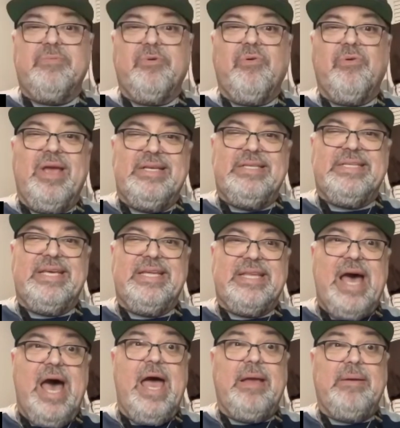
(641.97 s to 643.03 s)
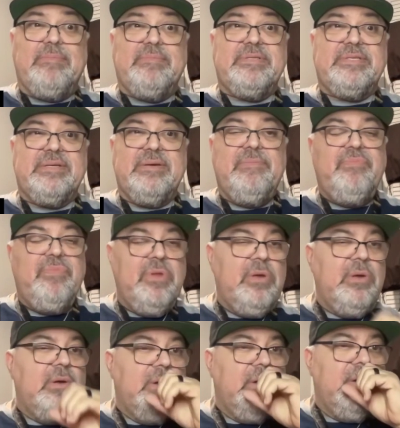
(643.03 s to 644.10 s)
crazy times.
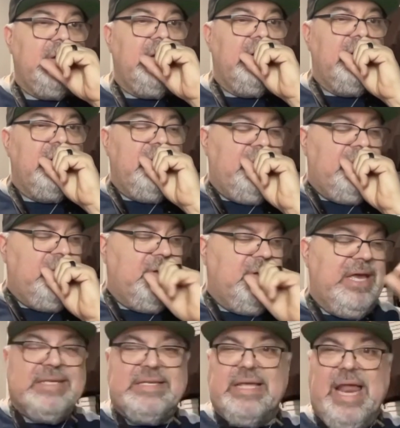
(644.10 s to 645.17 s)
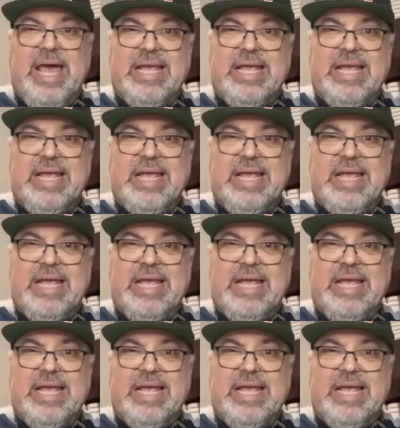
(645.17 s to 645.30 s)
Is it like